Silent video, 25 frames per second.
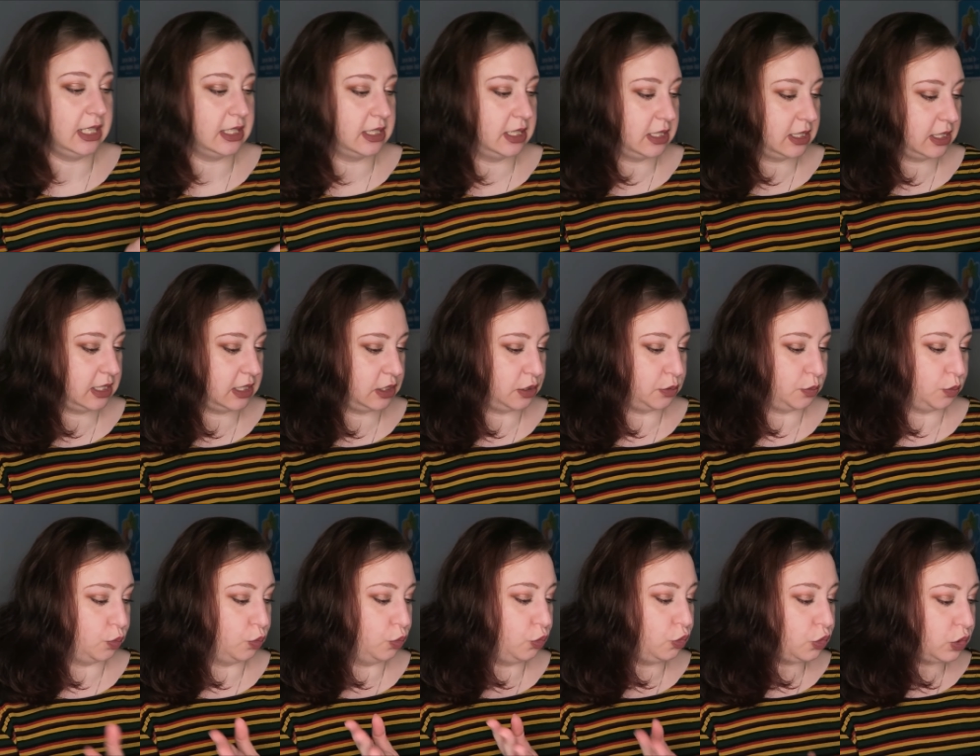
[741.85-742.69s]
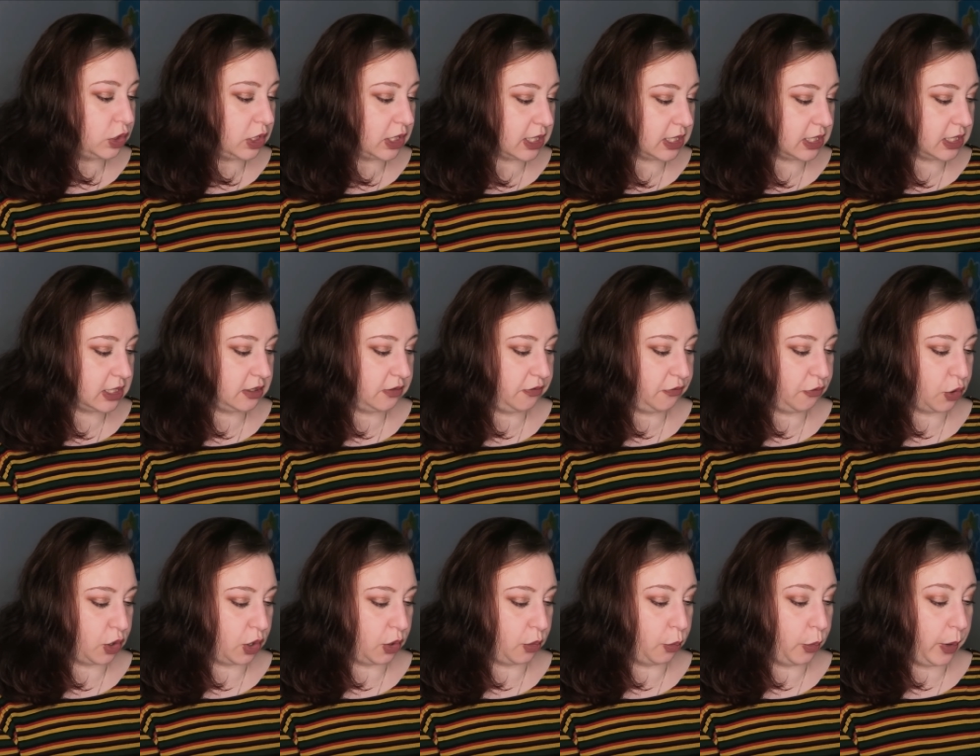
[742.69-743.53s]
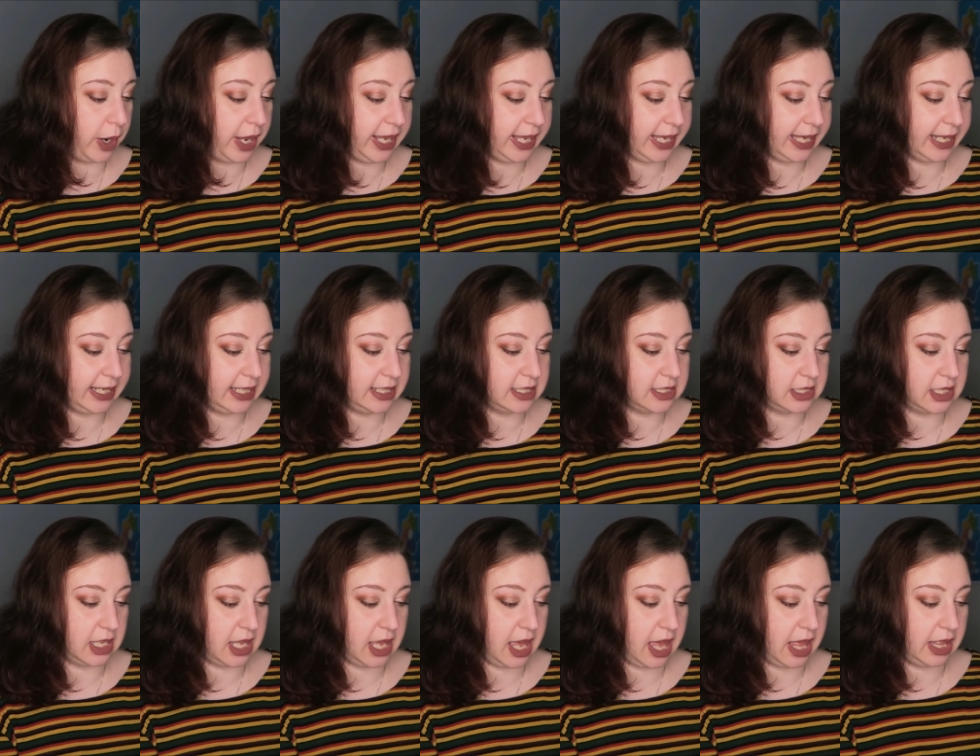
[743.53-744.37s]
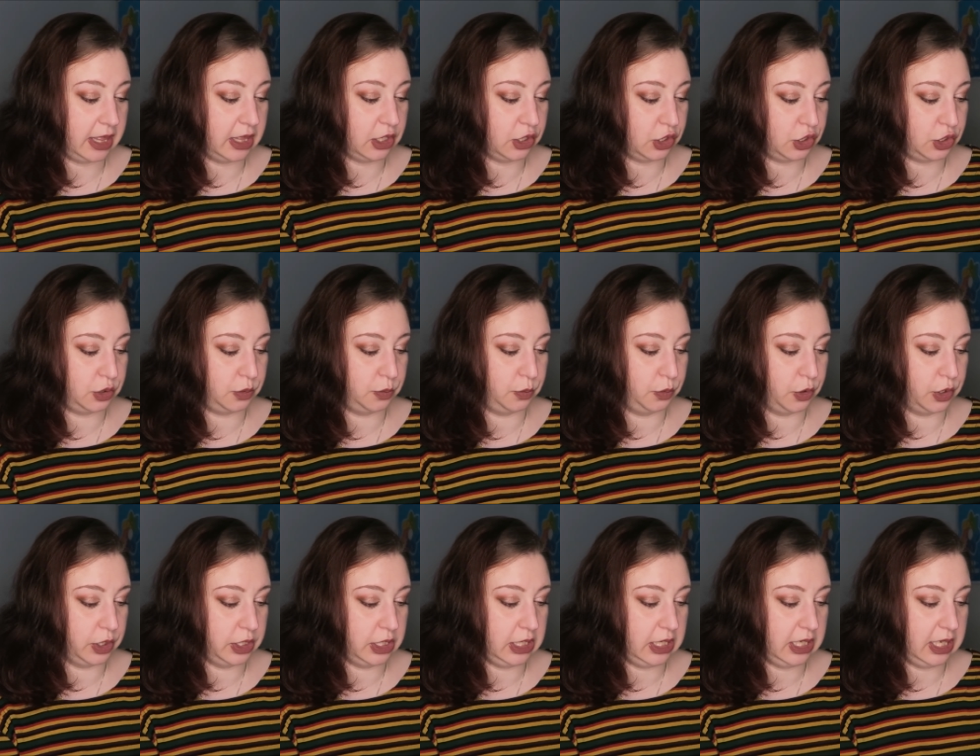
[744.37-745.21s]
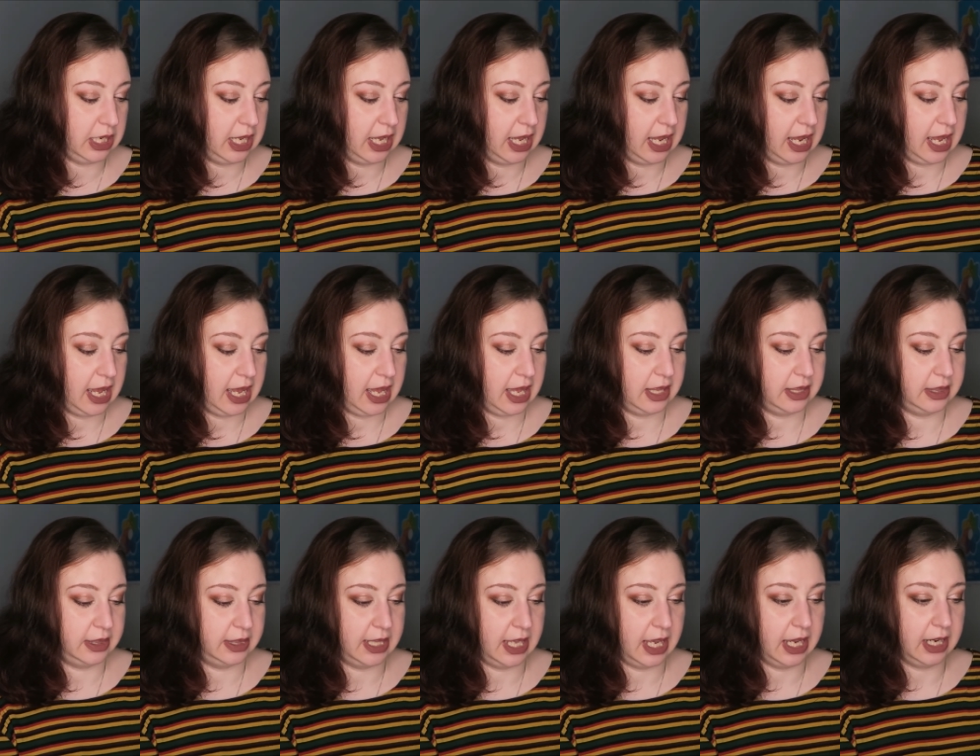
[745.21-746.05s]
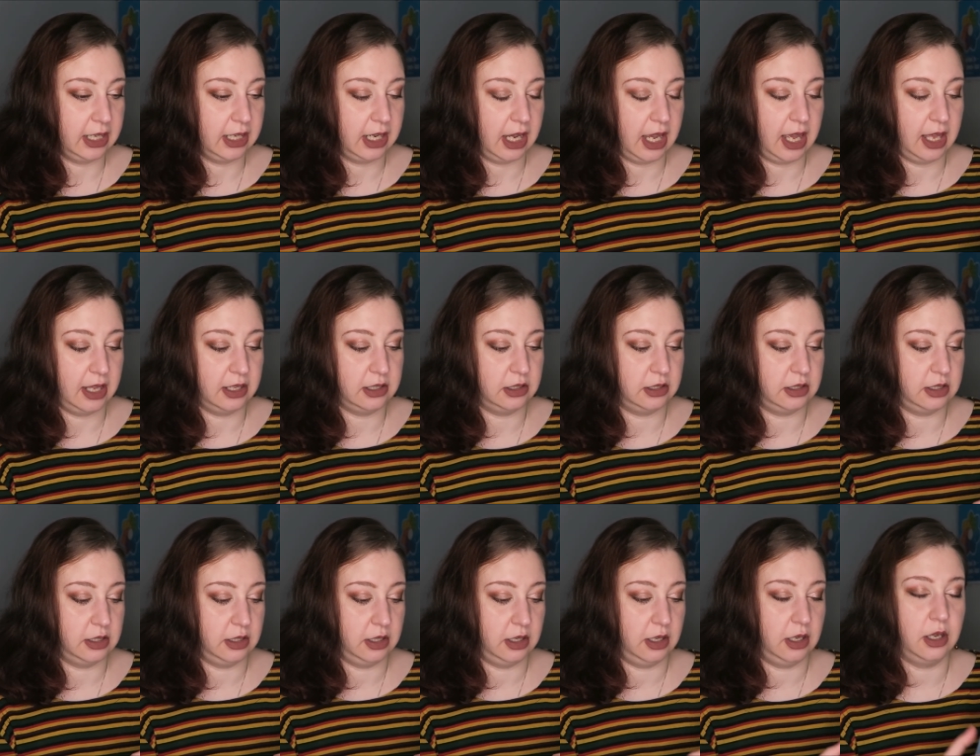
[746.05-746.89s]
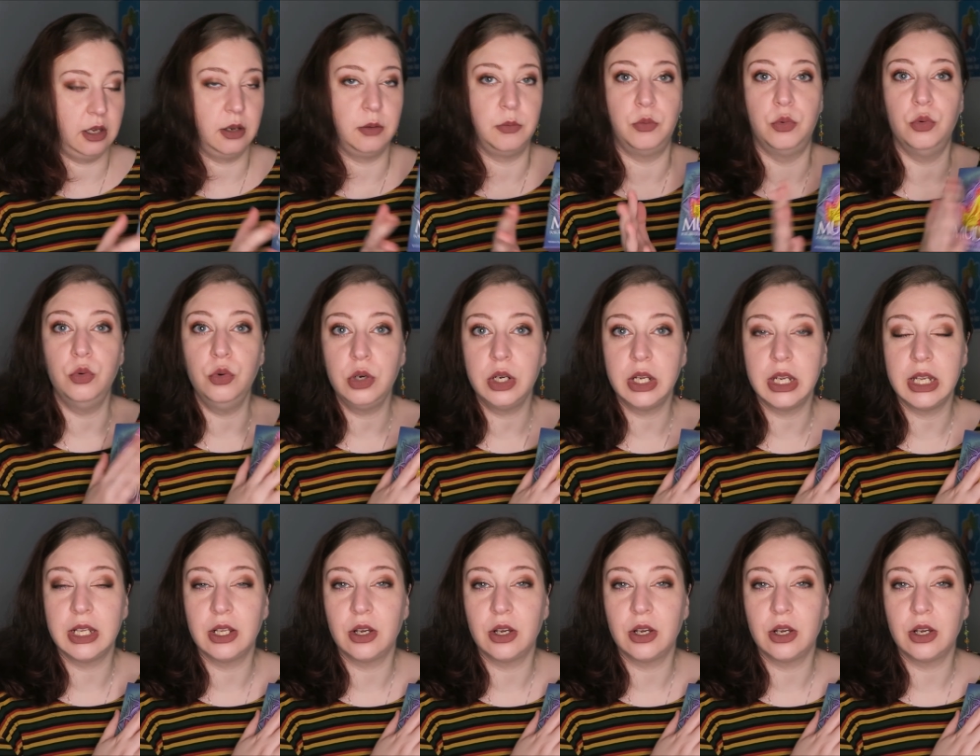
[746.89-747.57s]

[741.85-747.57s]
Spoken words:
This is Mudras for Awakening the Energy Body deck and book.